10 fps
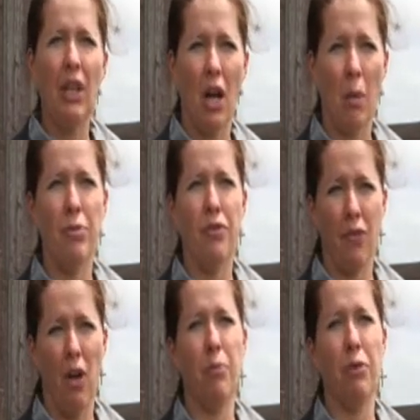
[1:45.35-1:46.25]
comes
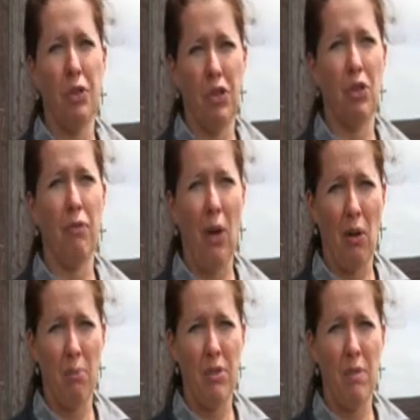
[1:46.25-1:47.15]
from traditional
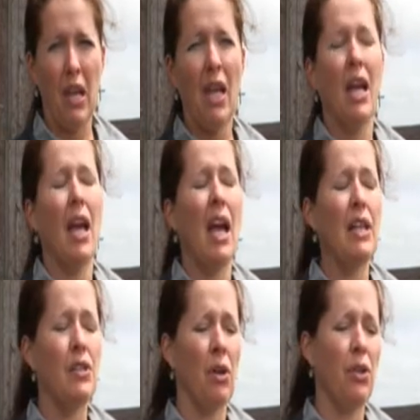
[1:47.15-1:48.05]
farms.
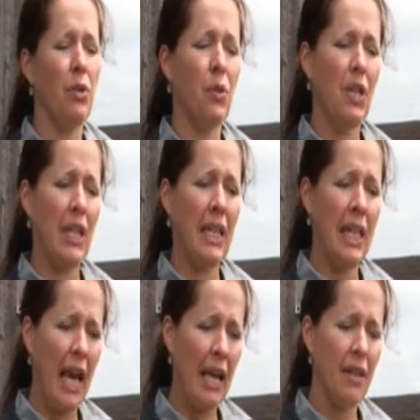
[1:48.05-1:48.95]
And so you can
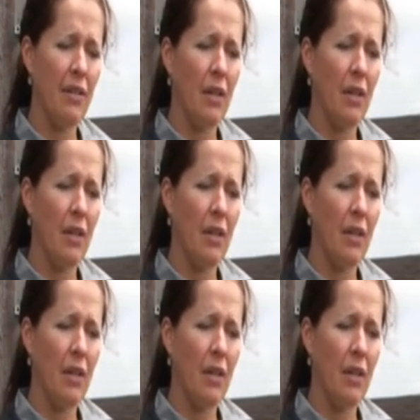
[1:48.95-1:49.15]
get